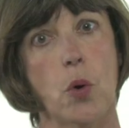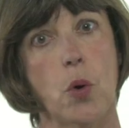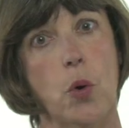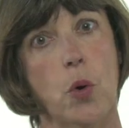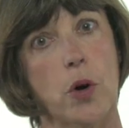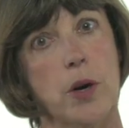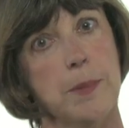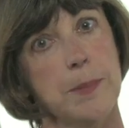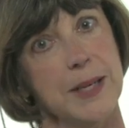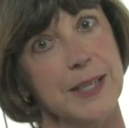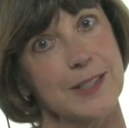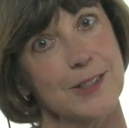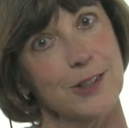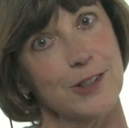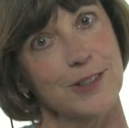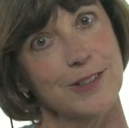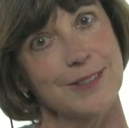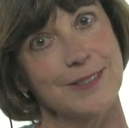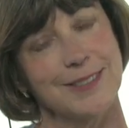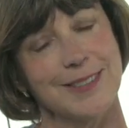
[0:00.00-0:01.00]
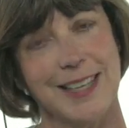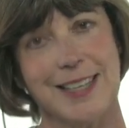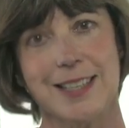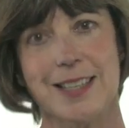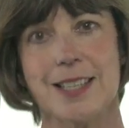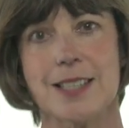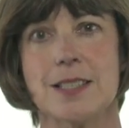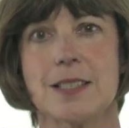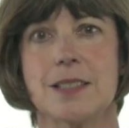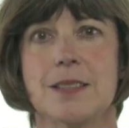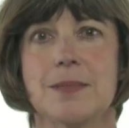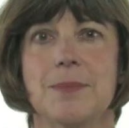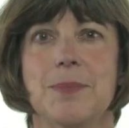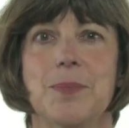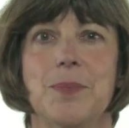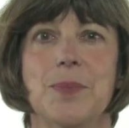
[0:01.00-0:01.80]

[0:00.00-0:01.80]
or a mixer, like this.